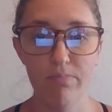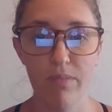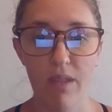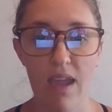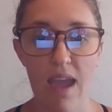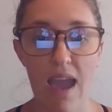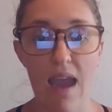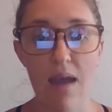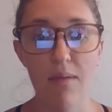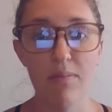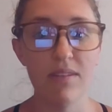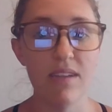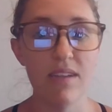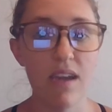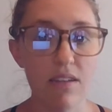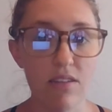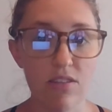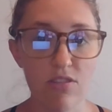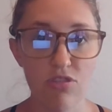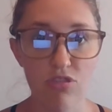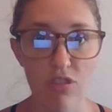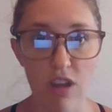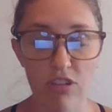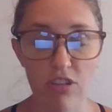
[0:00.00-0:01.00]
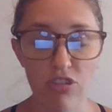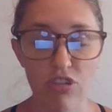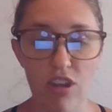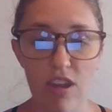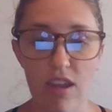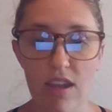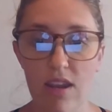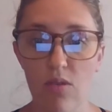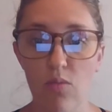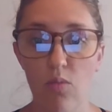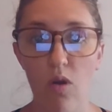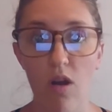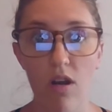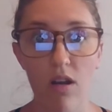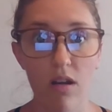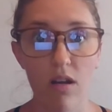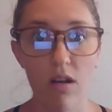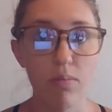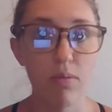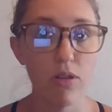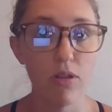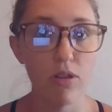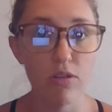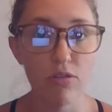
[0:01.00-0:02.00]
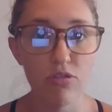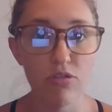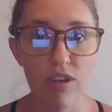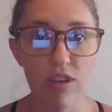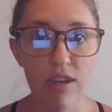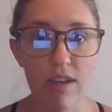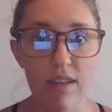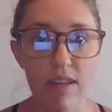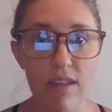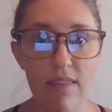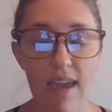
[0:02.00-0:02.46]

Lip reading: habitat destruction and water pollution,